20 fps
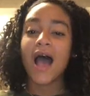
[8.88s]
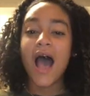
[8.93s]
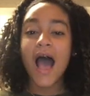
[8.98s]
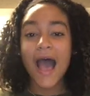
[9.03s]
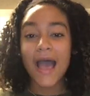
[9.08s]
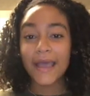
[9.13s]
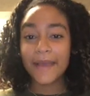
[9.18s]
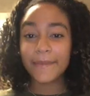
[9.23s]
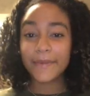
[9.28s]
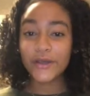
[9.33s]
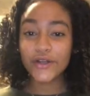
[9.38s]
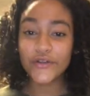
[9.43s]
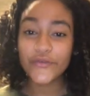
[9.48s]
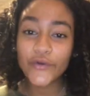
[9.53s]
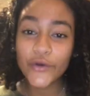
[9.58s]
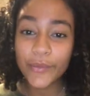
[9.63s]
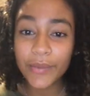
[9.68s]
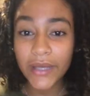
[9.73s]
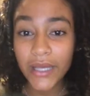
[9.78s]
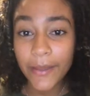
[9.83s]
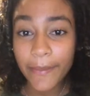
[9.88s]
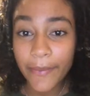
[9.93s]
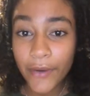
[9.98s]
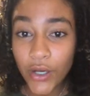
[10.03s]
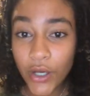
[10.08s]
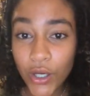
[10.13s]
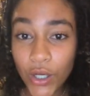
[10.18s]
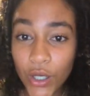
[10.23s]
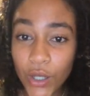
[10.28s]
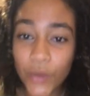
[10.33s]
Hi, beautiful
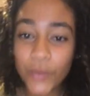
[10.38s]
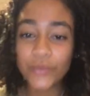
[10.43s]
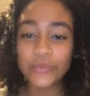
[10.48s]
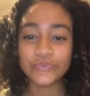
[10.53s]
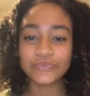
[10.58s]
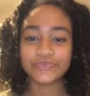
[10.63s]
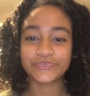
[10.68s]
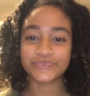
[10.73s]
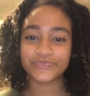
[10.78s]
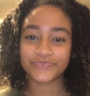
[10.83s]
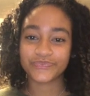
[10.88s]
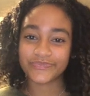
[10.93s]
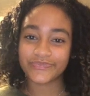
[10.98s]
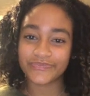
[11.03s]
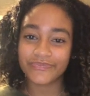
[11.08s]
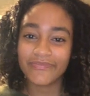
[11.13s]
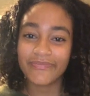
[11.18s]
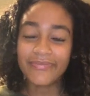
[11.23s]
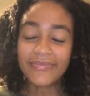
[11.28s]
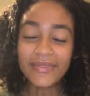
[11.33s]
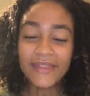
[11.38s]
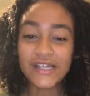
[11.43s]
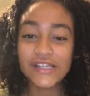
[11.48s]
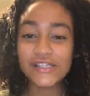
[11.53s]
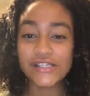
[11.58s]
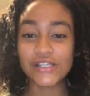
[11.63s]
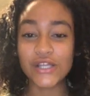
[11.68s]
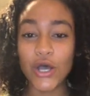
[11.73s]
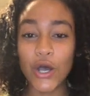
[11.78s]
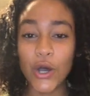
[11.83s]
people.
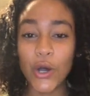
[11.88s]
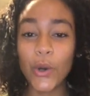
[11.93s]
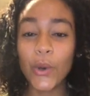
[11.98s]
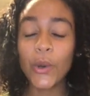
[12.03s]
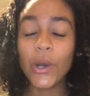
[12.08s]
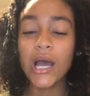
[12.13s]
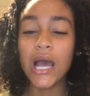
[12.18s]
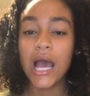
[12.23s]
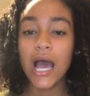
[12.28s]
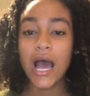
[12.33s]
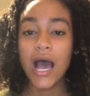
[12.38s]
So,